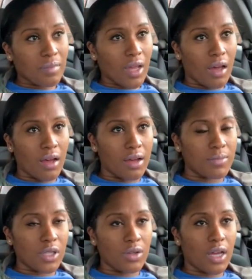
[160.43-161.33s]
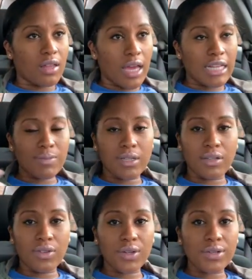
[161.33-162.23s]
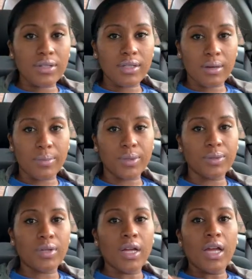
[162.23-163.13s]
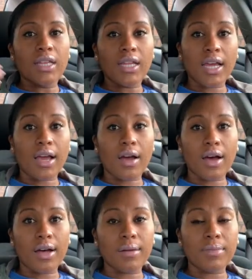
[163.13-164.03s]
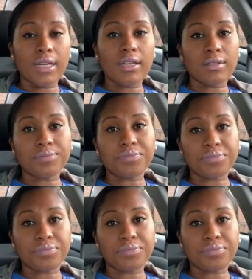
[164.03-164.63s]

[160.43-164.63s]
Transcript: So yeah, they asked me to leave a urine sample. They then